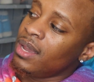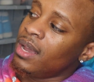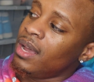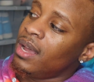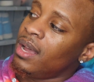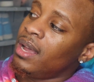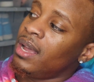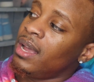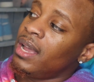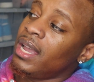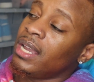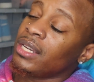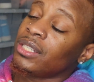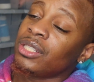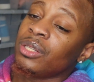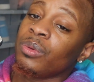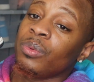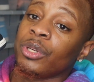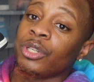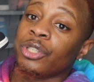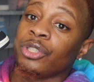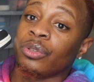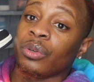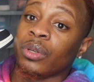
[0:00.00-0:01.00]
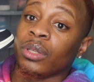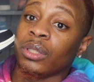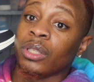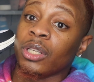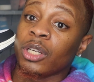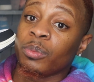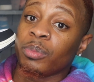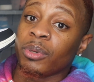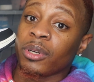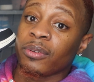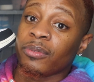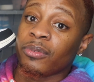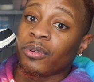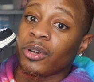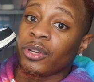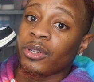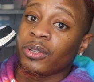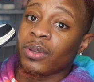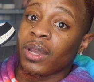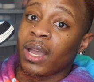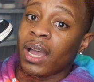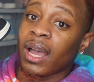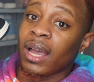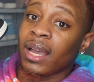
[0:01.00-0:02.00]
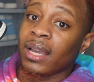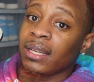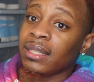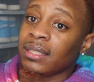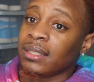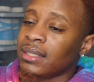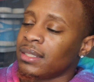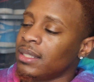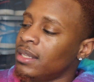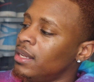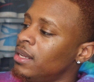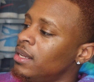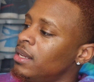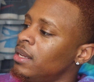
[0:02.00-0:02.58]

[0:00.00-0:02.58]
I actually want to do a lookbook for you guys.